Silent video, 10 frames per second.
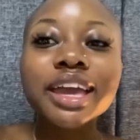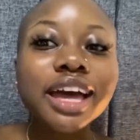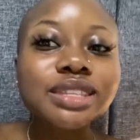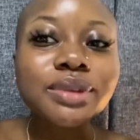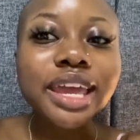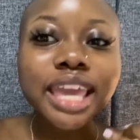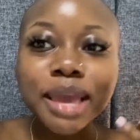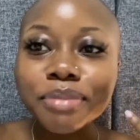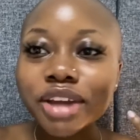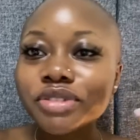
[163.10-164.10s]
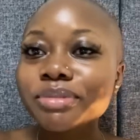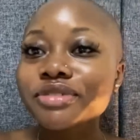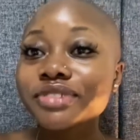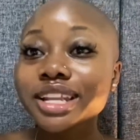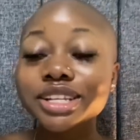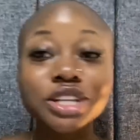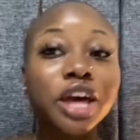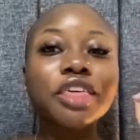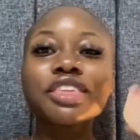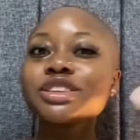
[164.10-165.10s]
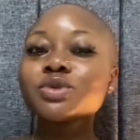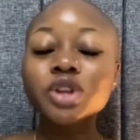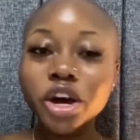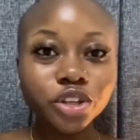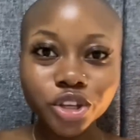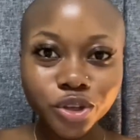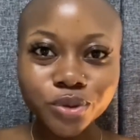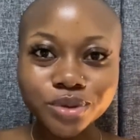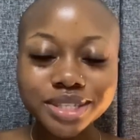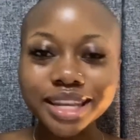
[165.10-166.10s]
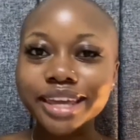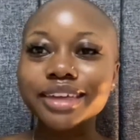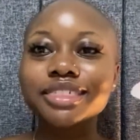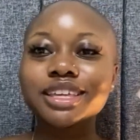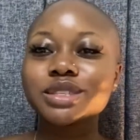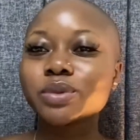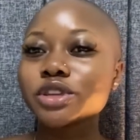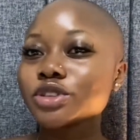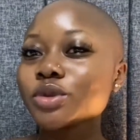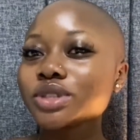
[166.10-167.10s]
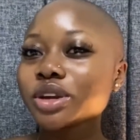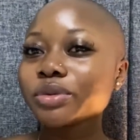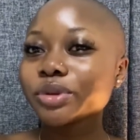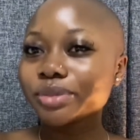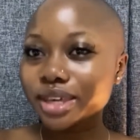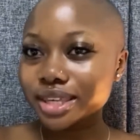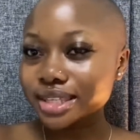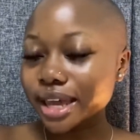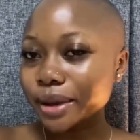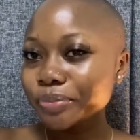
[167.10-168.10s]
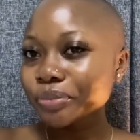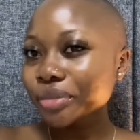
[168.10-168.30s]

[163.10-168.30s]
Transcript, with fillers: guys when i came back from the village things were not cute like things were so terrible because like